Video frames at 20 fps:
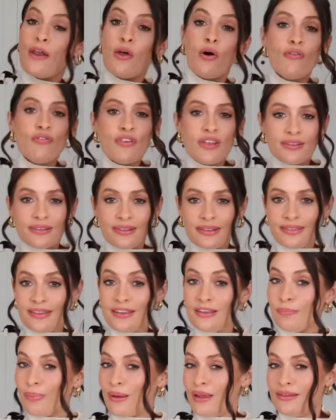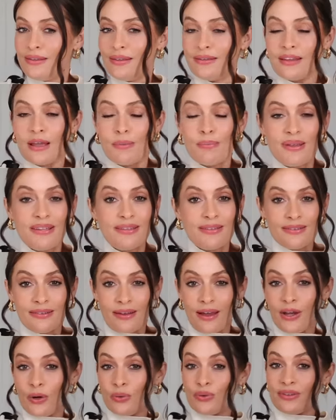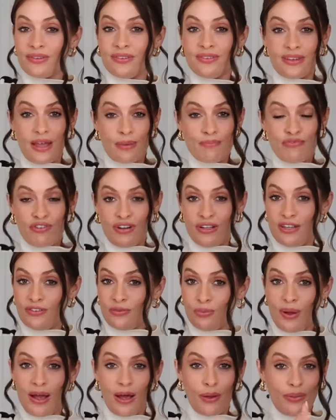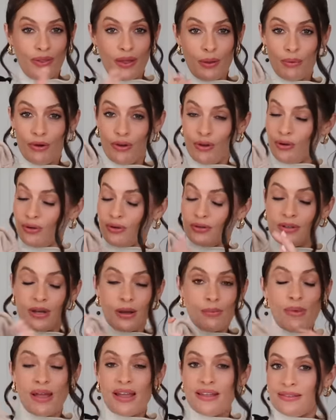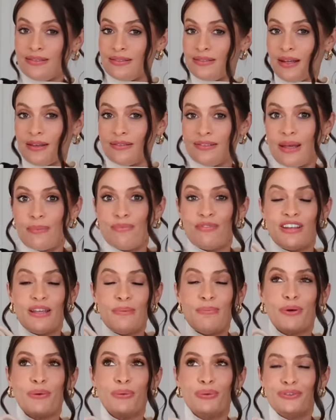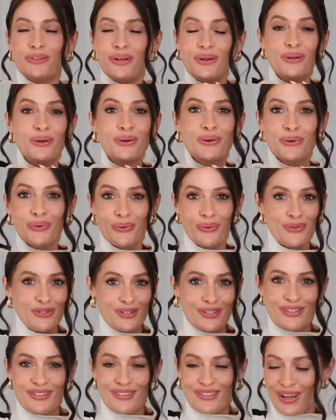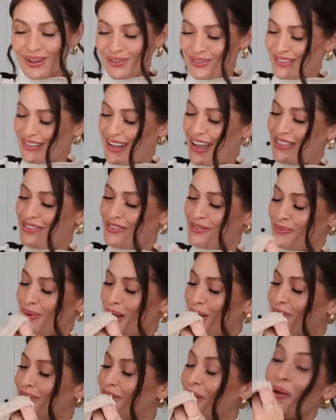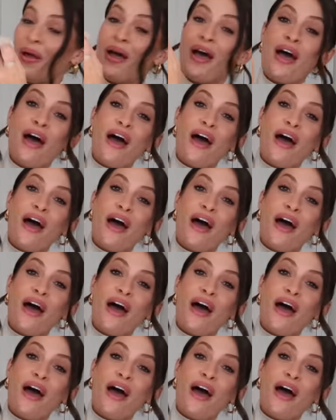And obviously these pieces can be styled separately as well. They would look amazing styled separately, but also look gorgeous styled together as well. So